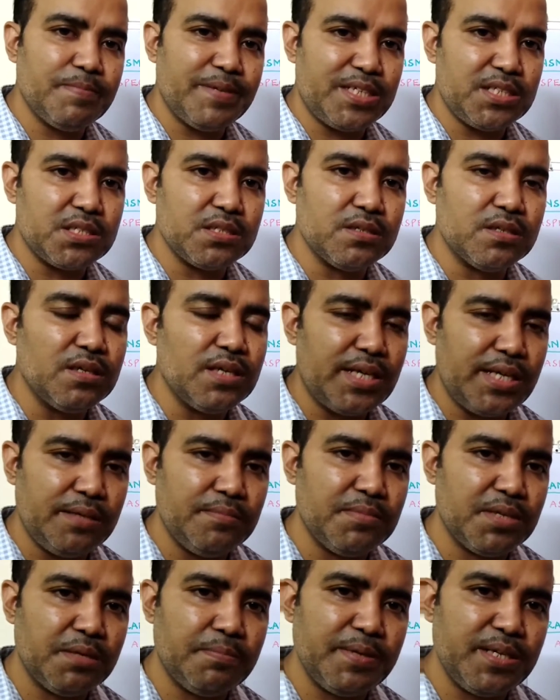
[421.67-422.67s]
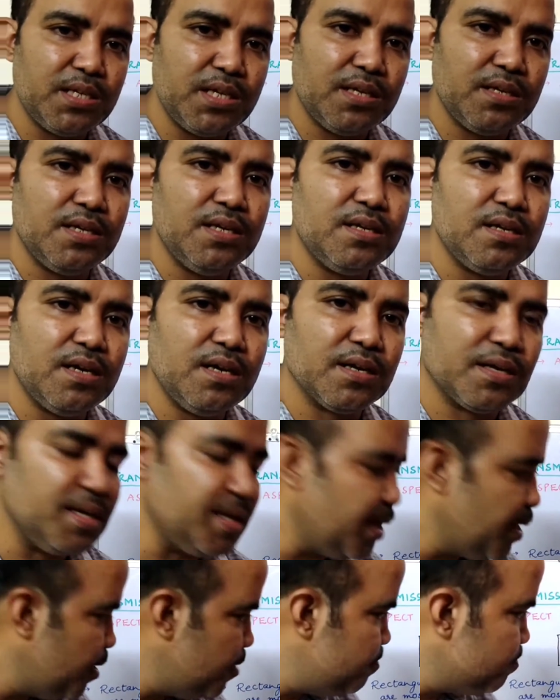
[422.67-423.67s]
pressure. I am repeating it
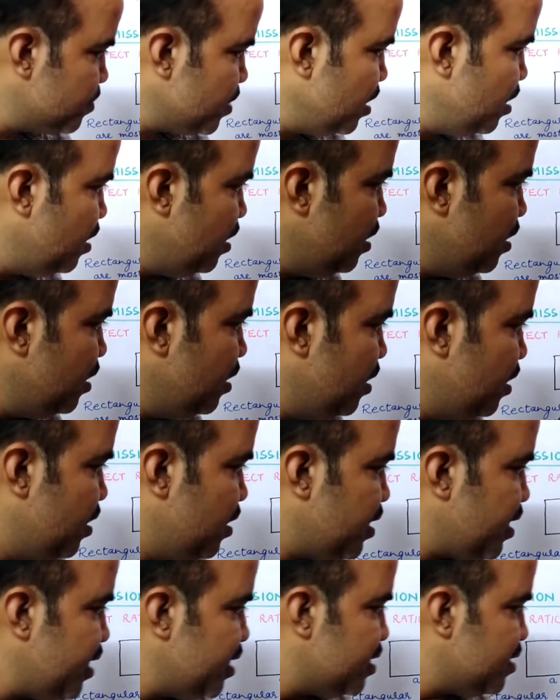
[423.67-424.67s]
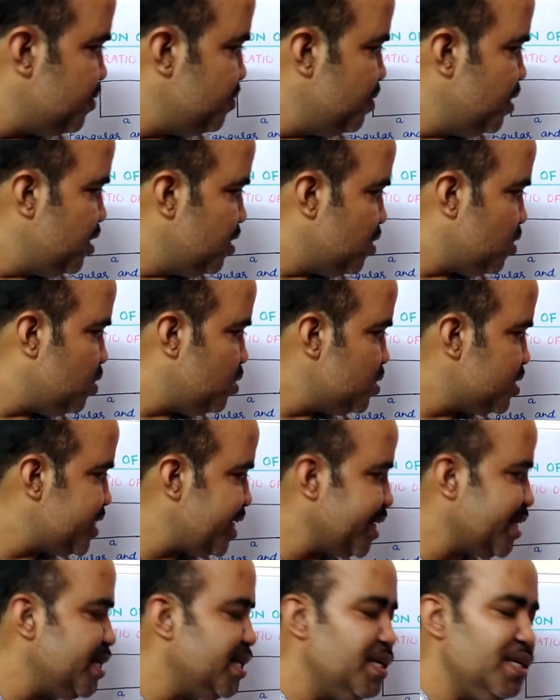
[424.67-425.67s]
again, right? Now
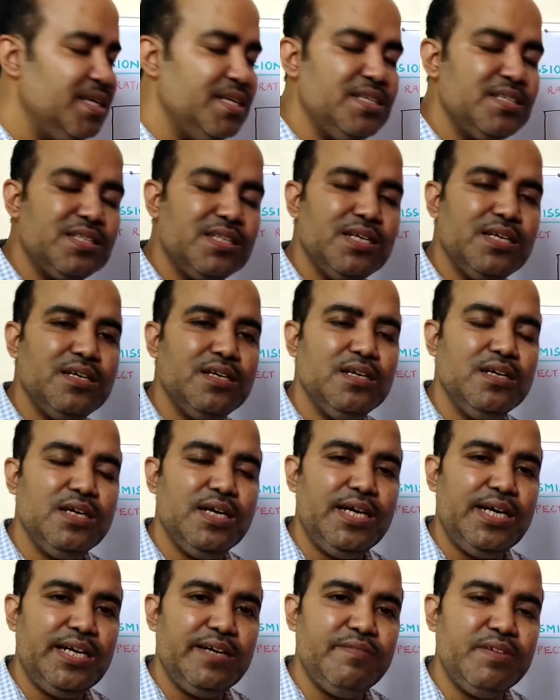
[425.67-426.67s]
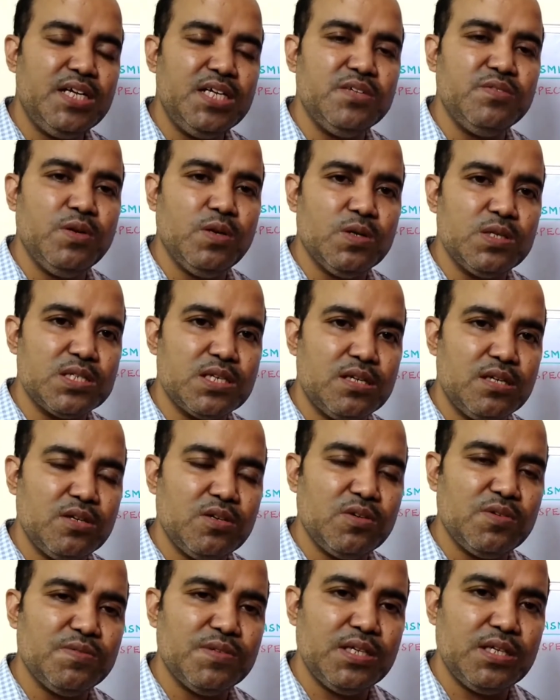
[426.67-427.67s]
second is the average velocity
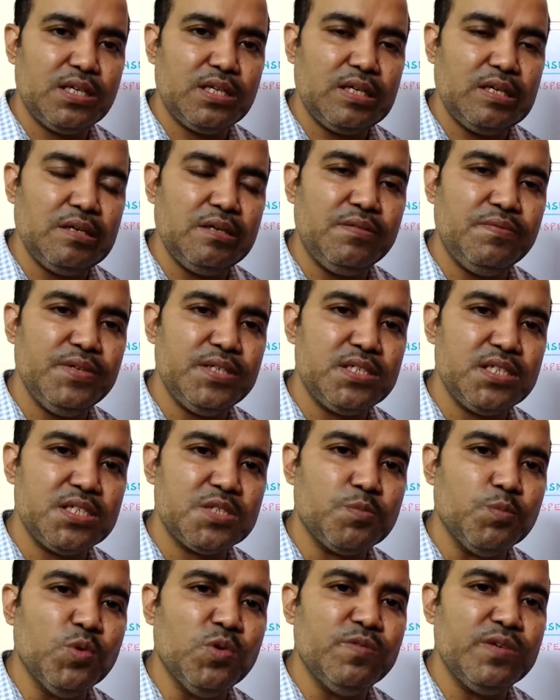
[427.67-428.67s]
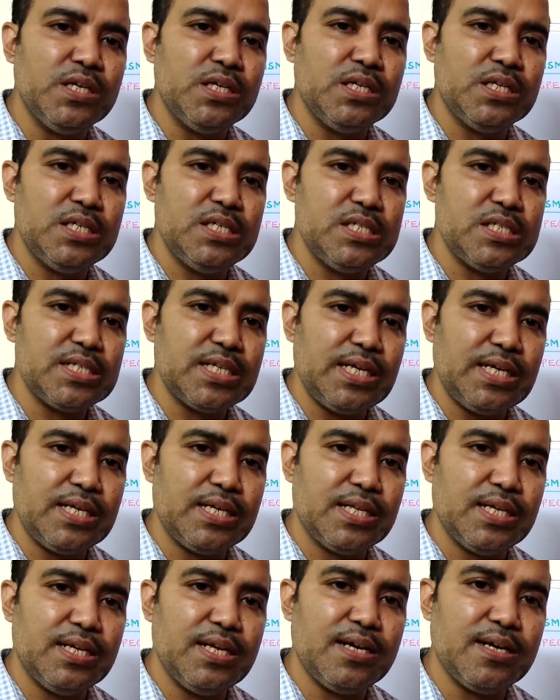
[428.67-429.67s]
of the air which is moving inside
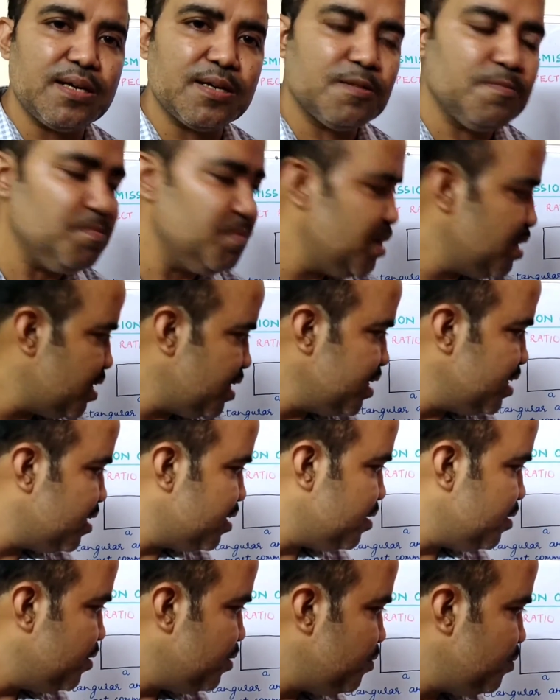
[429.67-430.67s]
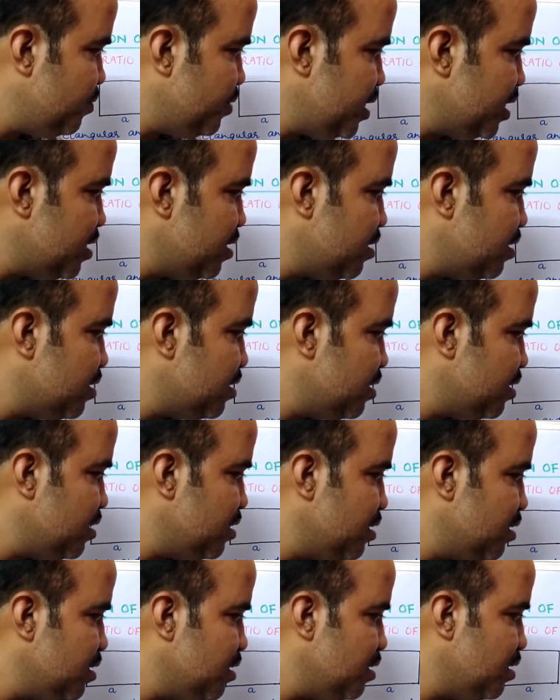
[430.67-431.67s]
the duct, right? Whether
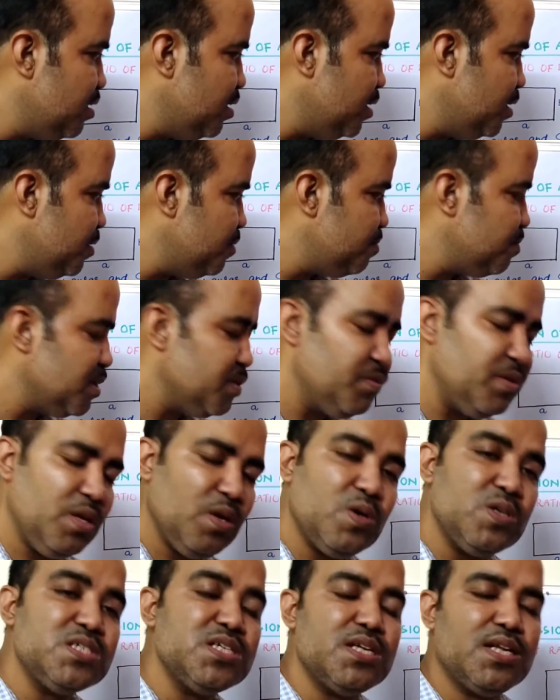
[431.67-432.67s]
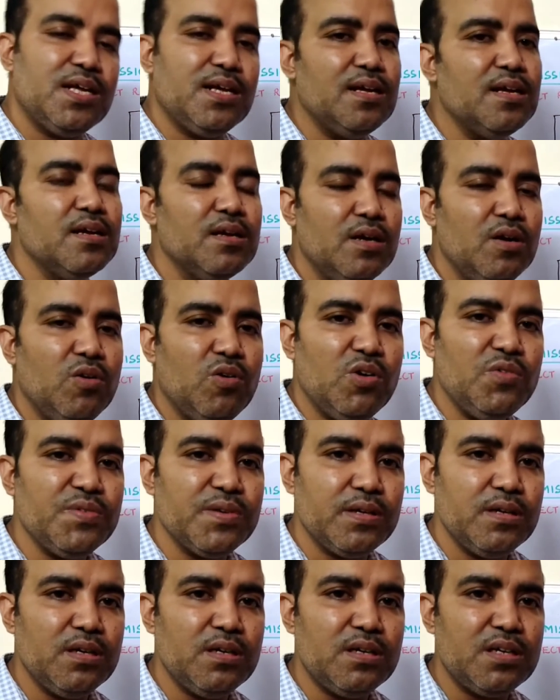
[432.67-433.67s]
the velocity of
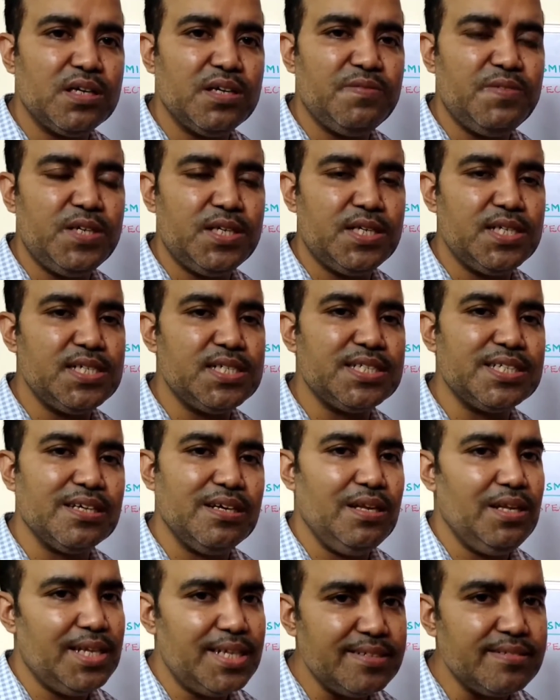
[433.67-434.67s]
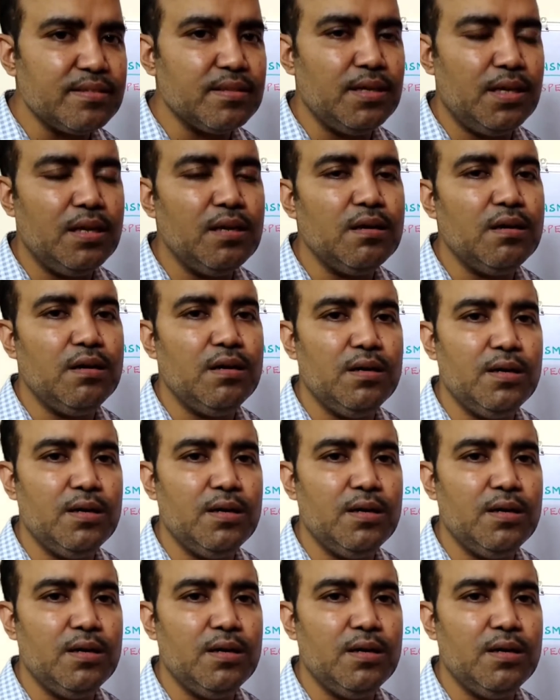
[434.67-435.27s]
air, if it is less than